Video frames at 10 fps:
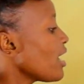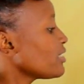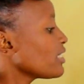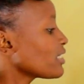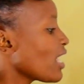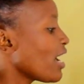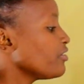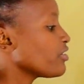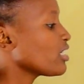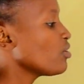
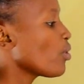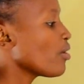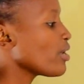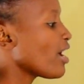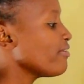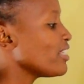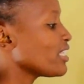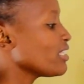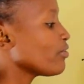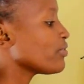600, where we have the
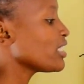center of